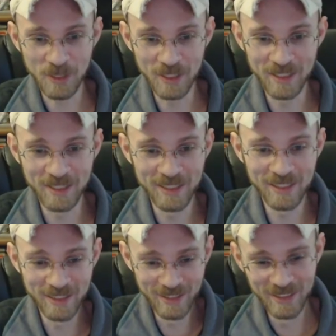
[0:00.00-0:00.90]

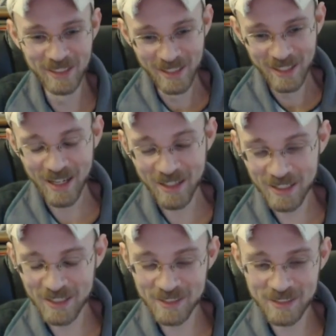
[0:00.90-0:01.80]
I think
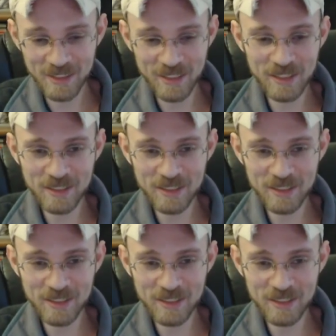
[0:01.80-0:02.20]
he's